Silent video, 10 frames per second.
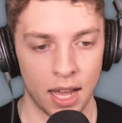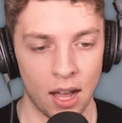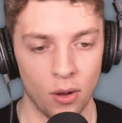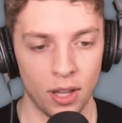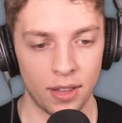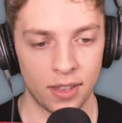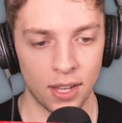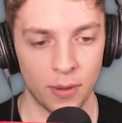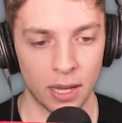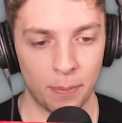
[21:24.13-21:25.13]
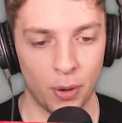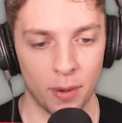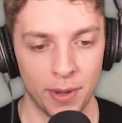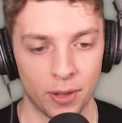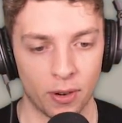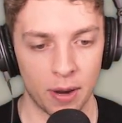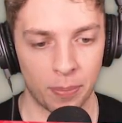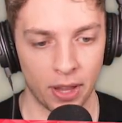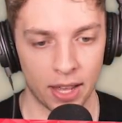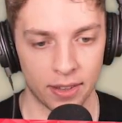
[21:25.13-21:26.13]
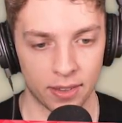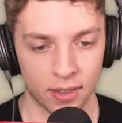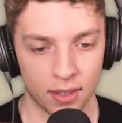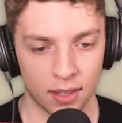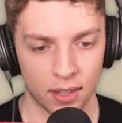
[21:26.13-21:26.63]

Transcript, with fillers: Now let's so, see if we can put them in the right place.